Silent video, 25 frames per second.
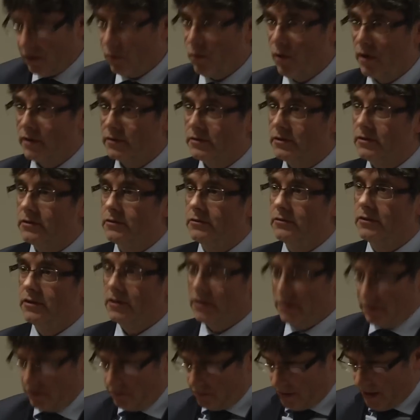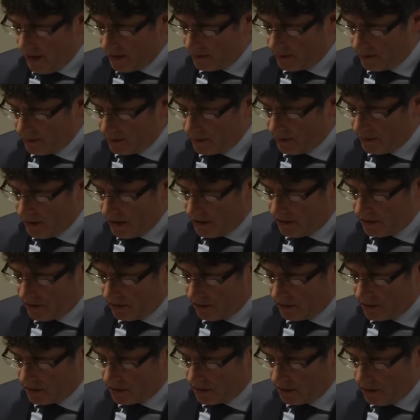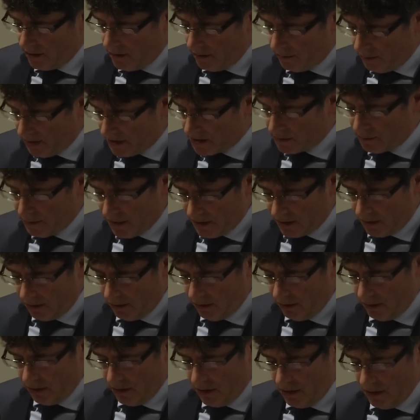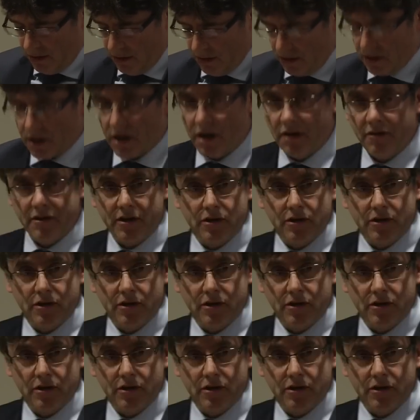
awarded the United Nations Peace Medal in